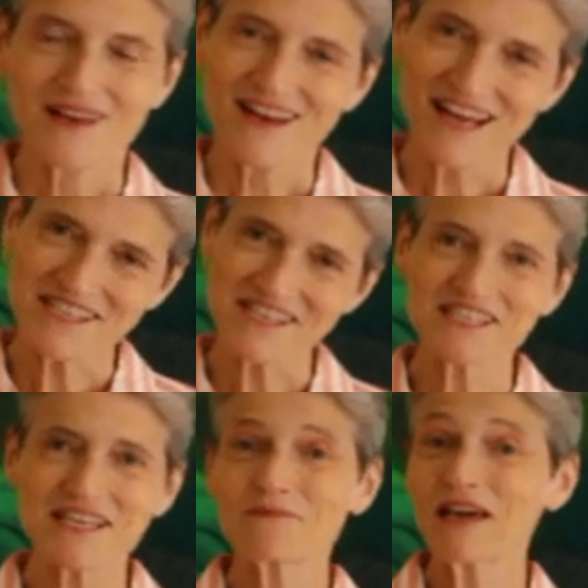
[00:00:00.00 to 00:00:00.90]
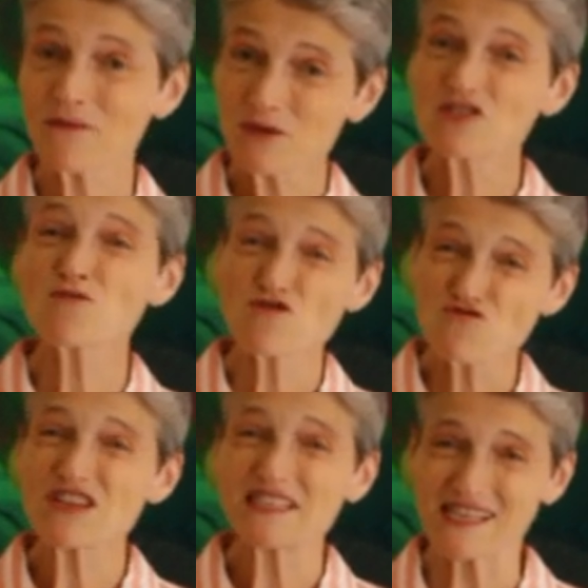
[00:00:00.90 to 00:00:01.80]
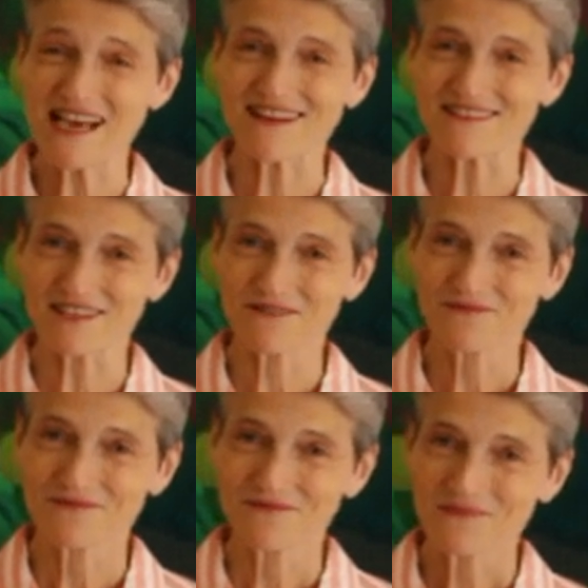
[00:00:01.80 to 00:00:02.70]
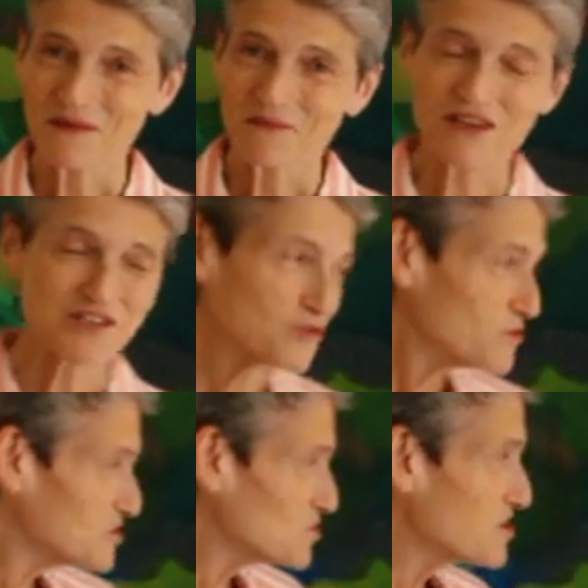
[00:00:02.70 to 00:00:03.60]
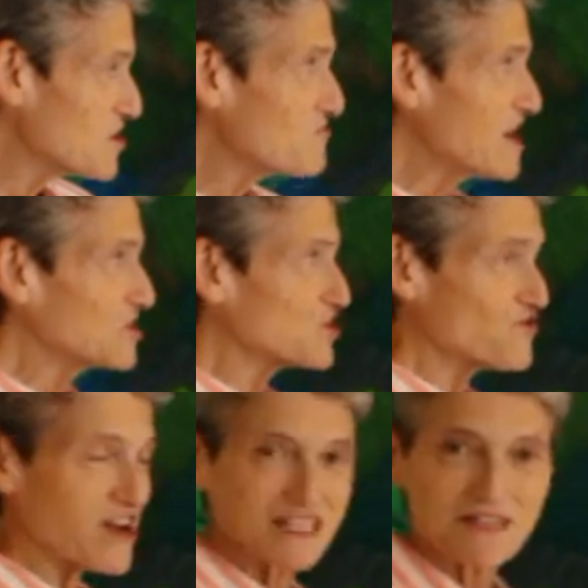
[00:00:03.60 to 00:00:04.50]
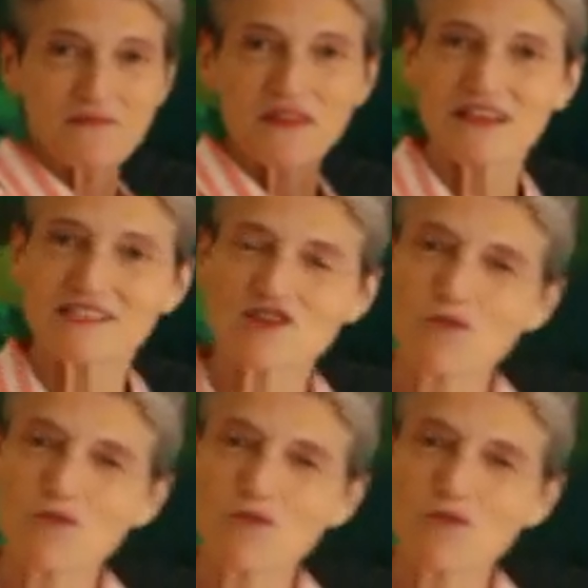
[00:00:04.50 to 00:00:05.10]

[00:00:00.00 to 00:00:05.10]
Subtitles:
And I said to him, can we do a reset? Because always during a retrograde is